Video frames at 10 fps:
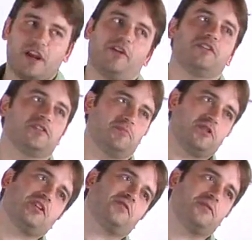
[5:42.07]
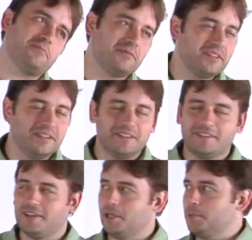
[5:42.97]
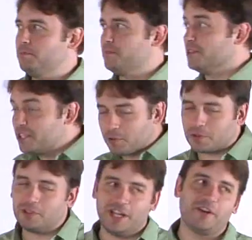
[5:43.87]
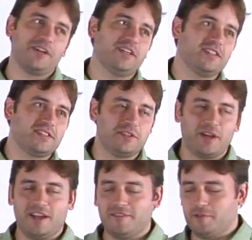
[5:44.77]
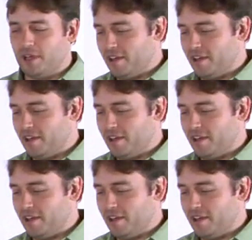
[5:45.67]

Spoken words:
areas in Magento, literal areas. You have